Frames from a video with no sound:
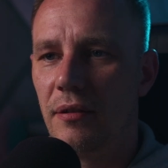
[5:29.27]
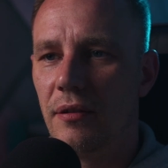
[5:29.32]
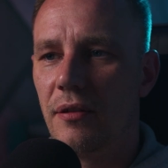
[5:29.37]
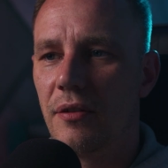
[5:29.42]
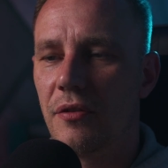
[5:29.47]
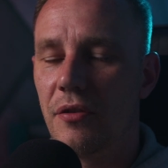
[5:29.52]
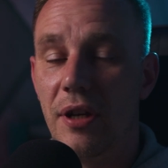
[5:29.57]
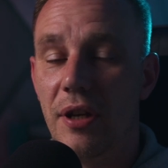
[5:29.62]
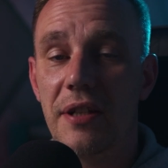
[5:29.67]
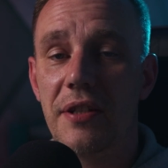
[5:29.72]

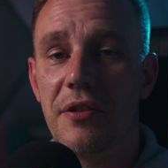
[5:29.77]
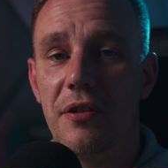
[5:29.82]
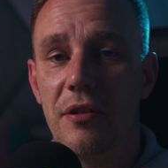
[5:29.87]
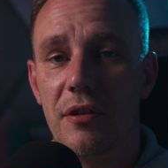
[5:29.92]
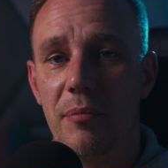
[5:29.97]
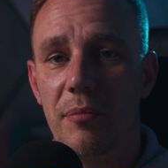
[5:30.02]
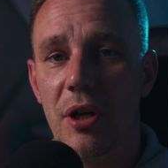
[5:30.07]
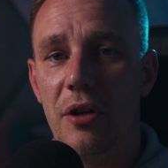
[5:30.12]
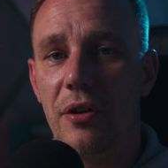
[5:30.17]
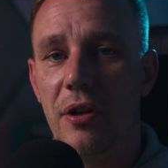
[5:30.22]
So let's talk
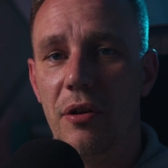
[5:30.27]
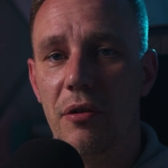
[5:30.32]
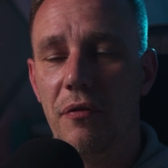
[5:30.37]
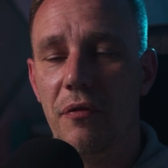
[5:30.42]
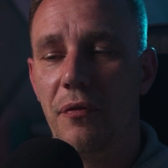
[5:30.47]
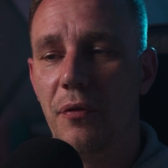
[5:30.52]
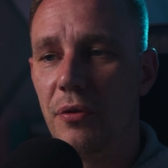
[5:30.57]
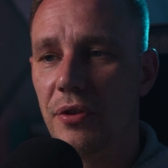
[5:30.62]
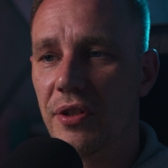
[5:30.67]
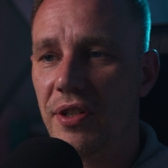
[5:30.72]
about our
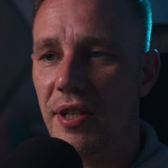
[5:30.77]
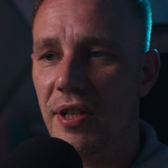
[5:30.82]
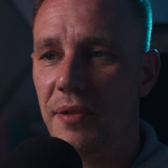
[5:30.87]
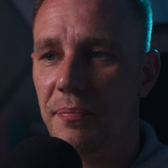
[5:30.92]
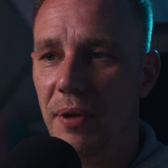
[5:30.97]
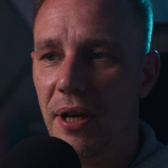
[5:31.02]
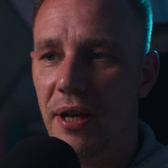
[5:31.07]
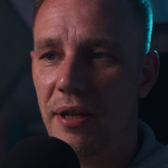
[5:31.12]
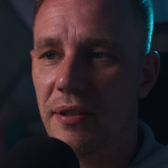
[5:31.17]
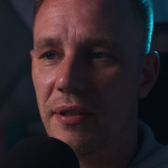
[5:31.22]
Thorns
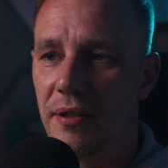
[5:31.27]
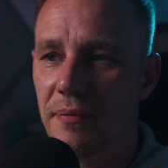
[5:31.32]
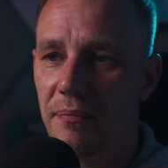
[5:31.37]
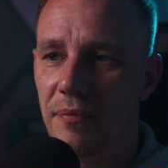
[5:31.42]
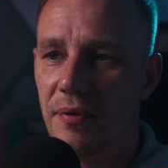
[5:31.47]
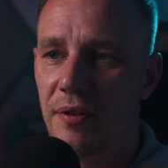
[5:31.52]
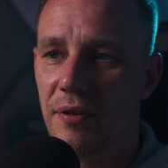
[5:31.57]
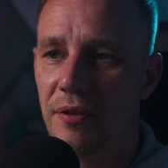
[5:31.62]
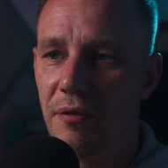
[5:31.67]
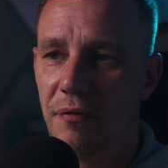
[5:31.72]
aspects.
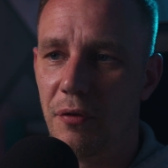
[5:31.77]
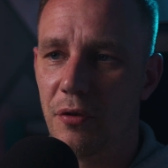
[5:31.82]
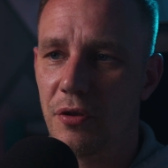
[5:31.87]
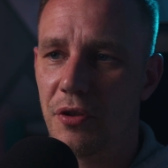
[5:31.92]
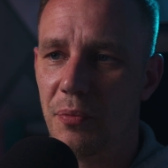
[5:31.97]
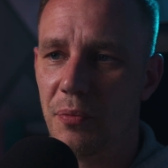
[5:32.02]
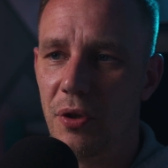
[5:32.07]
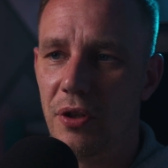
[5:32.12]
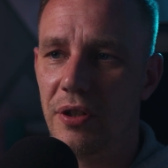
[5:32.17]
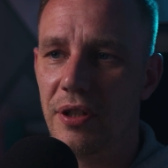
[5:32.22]
The
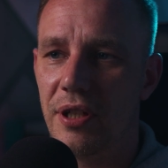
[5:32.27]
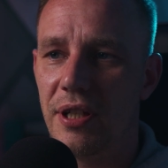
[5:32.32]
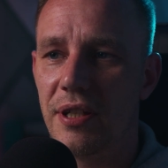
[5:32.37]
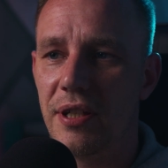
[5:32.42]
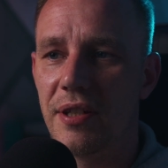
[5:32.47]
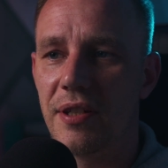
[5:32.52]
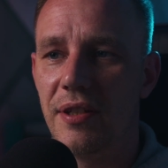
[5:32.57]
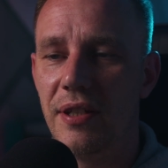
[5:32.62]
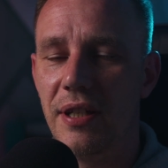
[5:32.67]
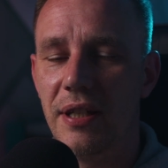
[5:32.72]
first one
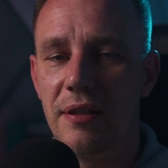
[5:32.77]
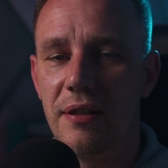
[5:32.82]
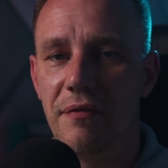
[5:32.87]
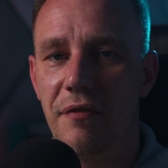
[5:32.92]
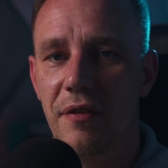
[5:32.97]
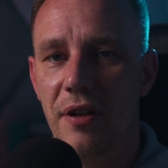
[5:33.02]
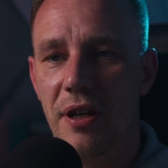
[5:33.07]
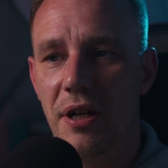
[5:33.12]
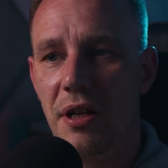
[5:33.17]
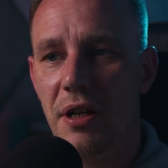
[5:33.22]
is Needle
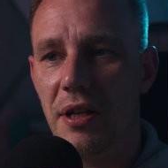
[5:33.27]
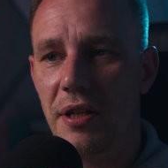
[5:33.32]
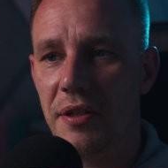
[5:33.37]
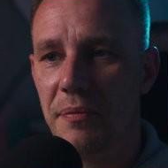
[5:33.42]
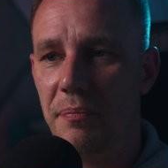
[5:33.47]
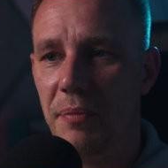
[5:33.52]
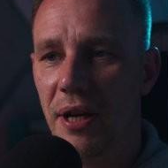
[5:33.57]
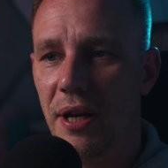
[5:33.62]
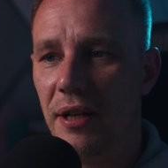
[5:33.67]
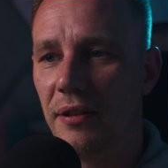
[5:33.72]
Flare
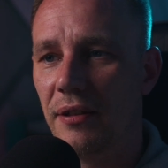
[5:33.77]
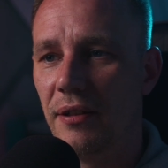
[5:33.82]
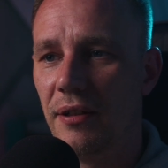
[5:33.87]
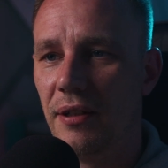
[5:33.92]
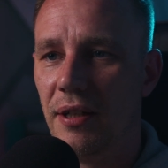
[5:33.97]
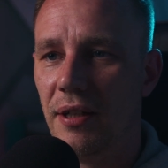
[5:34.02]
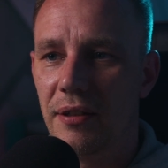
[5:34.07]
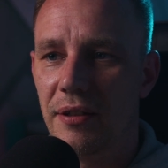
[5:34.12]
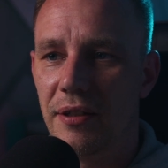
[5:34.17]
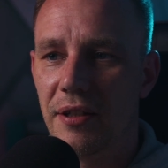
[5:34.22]
aspect.
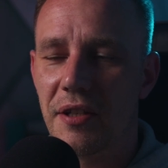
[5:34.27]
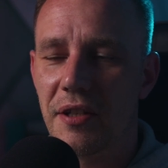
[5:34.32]
This